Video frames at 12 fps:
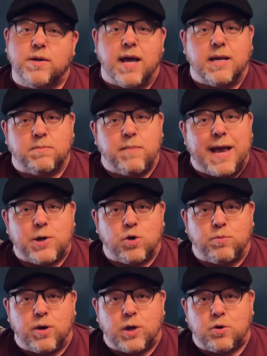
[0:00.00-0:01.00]
As Pastor
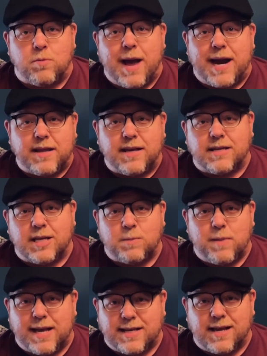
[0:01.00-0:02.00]
Brooks reminded us this
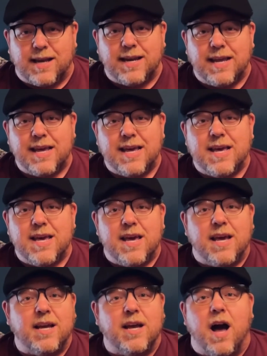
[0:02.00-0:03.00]
past Sunday,
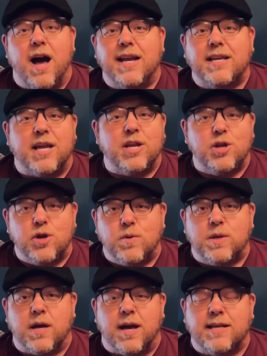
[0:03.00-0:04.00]
God can
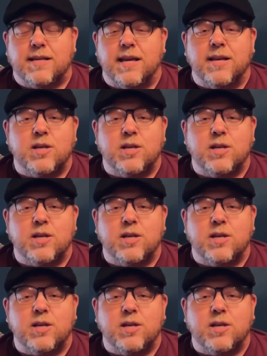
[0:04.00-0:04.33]
use us in